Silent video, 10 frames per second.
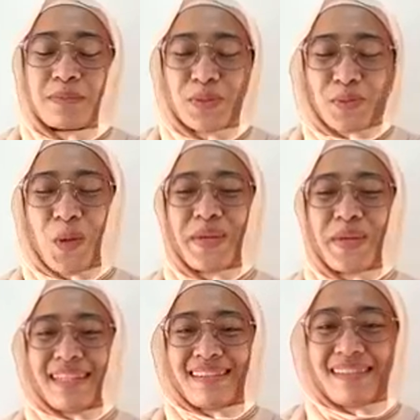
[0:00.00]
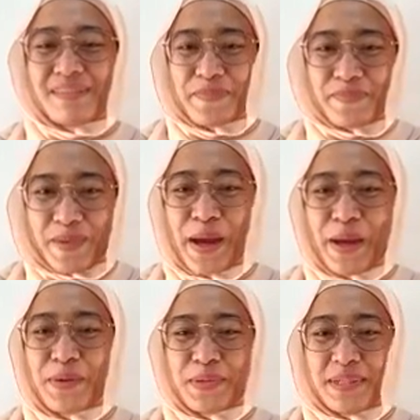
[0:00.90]
Small wins.
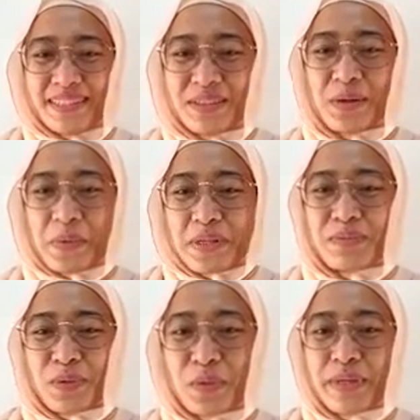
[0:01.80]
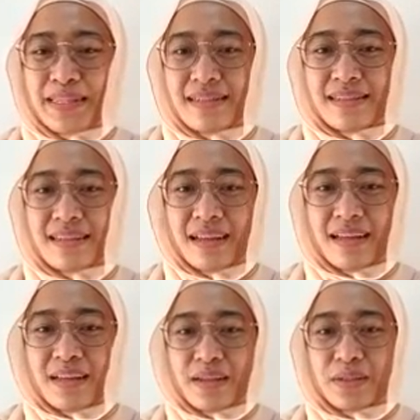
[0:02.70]
I would go with small wins.
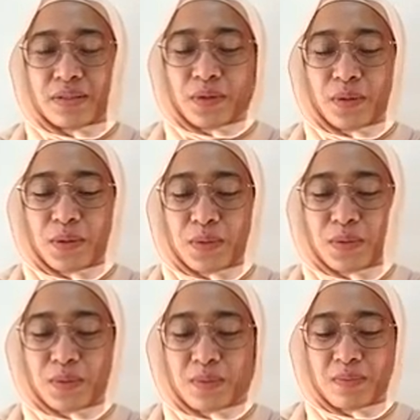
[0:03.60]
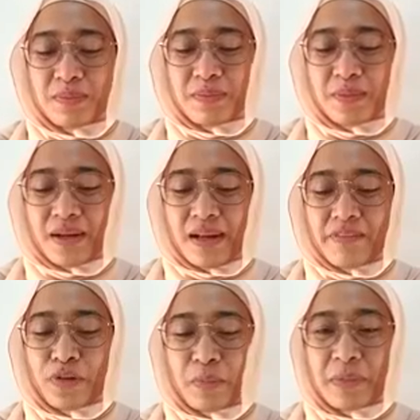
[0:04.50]
So
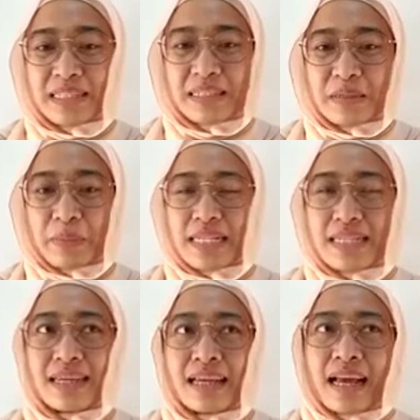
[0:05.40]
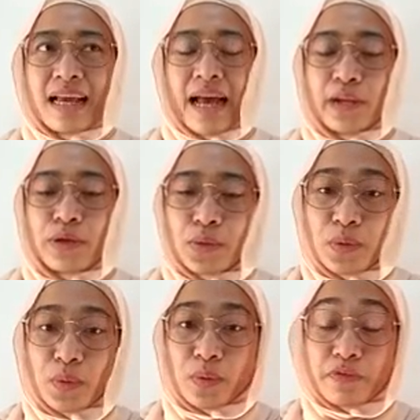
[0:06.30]
for participants, I
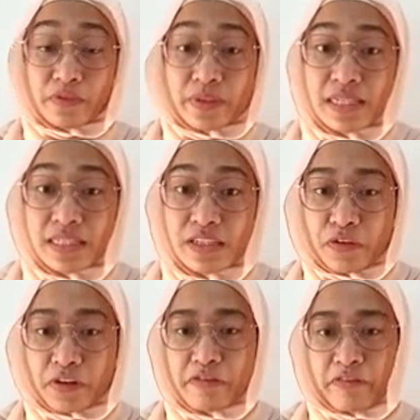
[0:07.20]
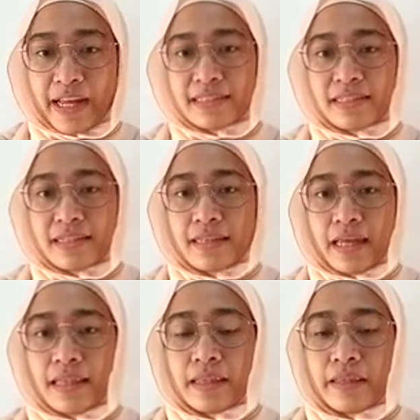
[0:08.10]
know this is for a fact
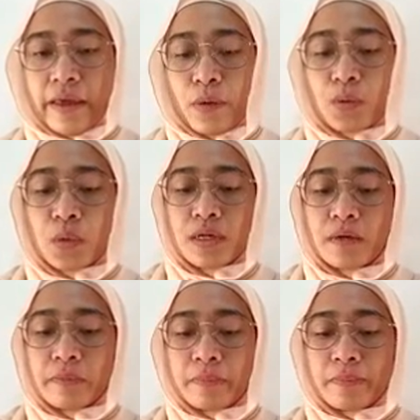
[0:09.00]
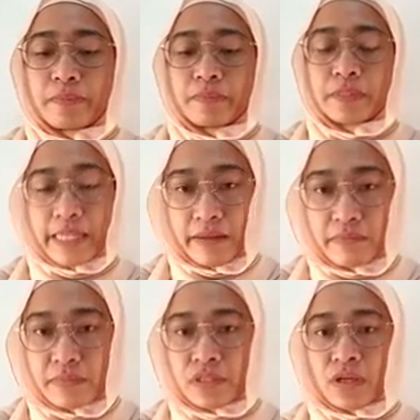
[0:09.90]
that there were
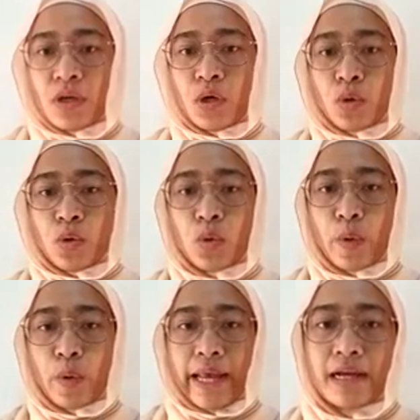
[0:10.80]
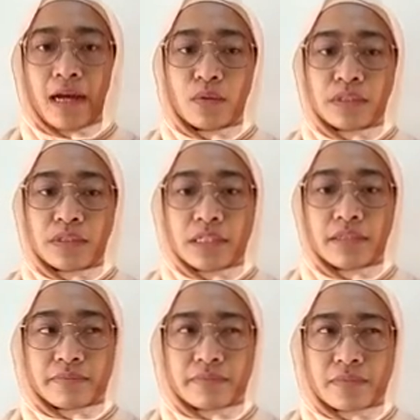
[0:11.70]
teams who encountered
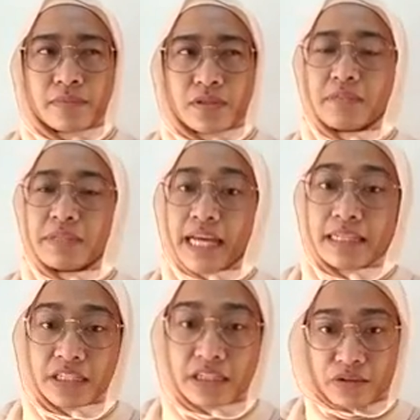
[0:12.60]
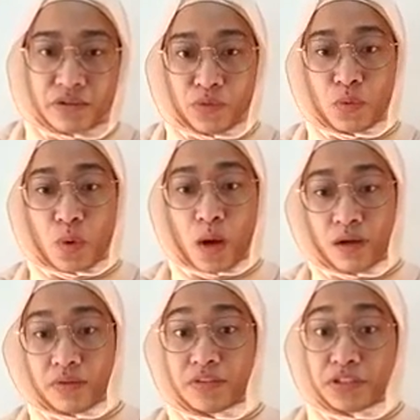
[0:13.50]
some challenges
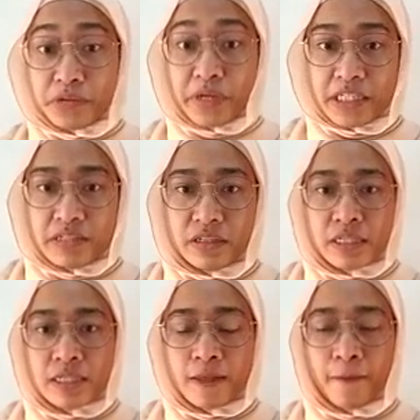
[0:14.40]
throughout the duration, because